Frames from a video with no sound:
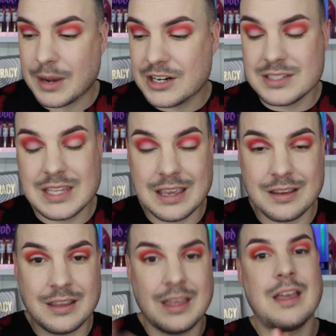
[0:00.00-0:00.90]
I just
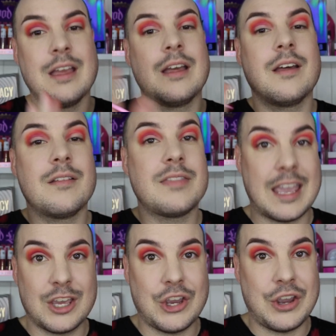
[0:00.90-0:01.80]
think,
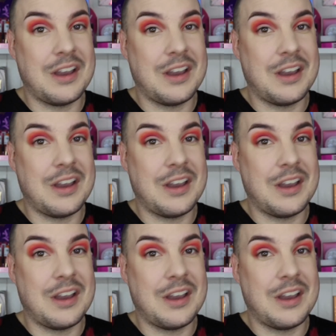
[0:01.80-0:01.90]
thank you.